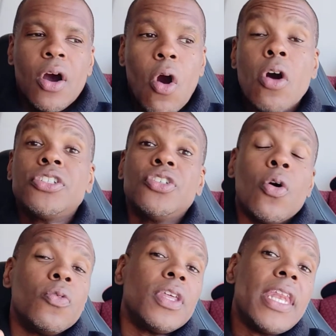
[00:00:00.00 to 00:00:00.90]

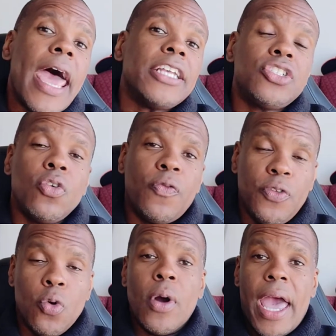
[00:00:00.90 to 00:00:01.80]
Also, the national
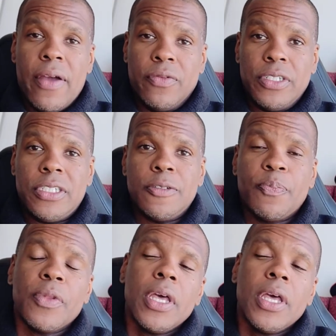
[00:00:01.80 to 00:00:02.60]
fuel average.